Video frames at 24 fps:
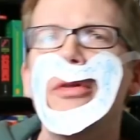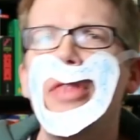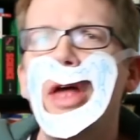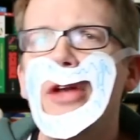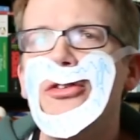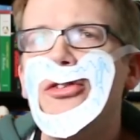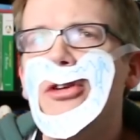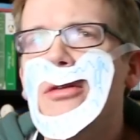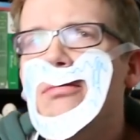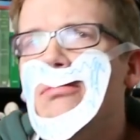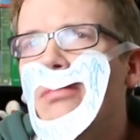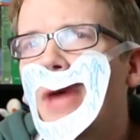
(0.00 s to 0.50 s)
But that
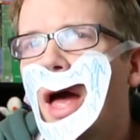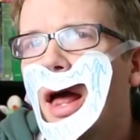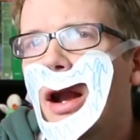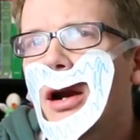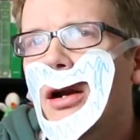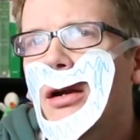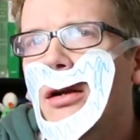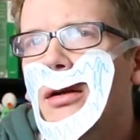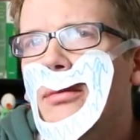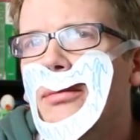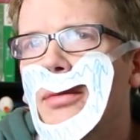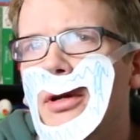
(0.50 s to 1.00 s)
shouldn't
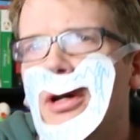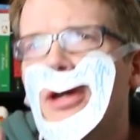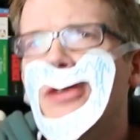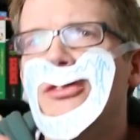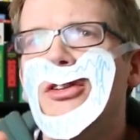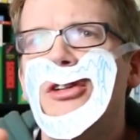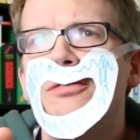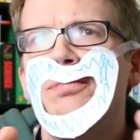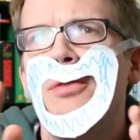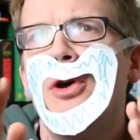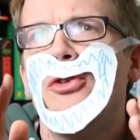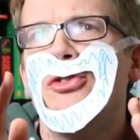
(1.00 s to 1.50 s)
matter, because
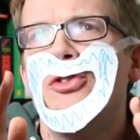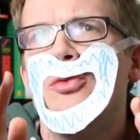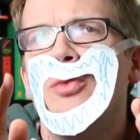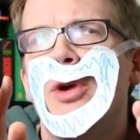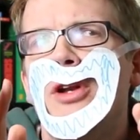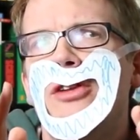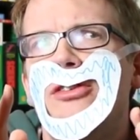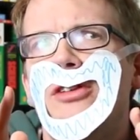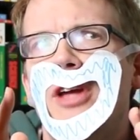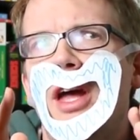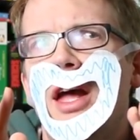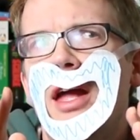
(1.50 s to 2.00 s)
Explosion
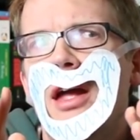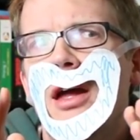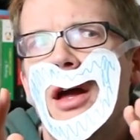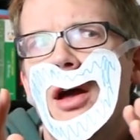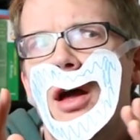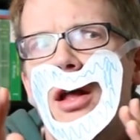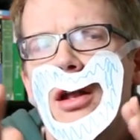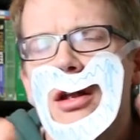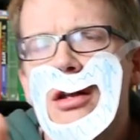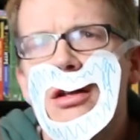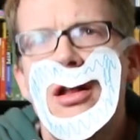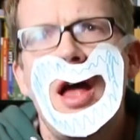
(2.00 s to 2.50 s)
Wednesday
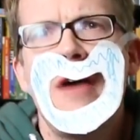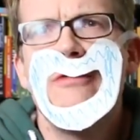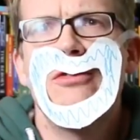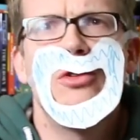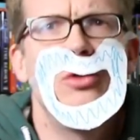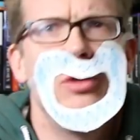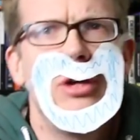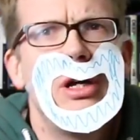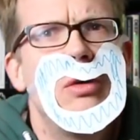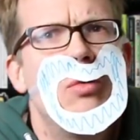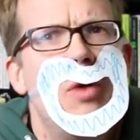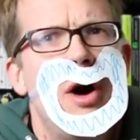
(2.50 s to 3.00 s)
never
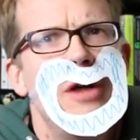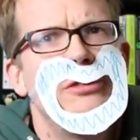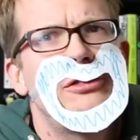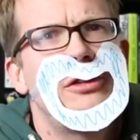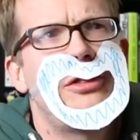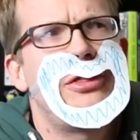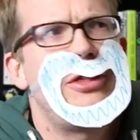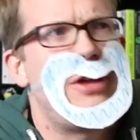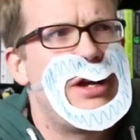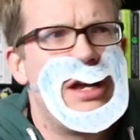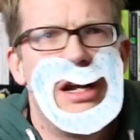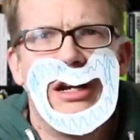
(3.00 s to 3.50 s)
really was a
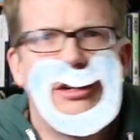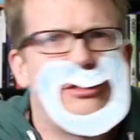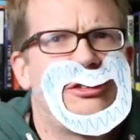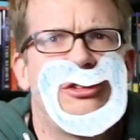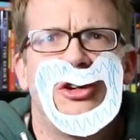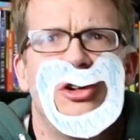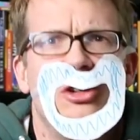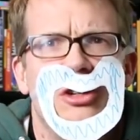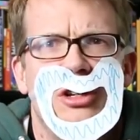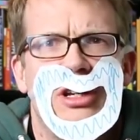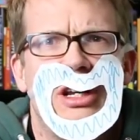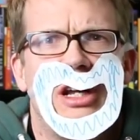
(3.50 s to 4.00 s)
thing, and it
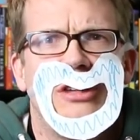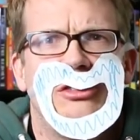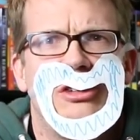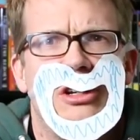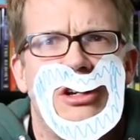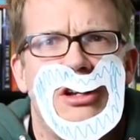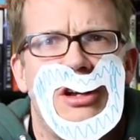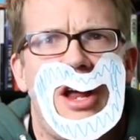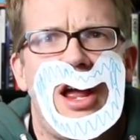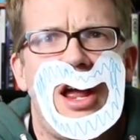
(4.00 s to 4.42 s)
certainly isn't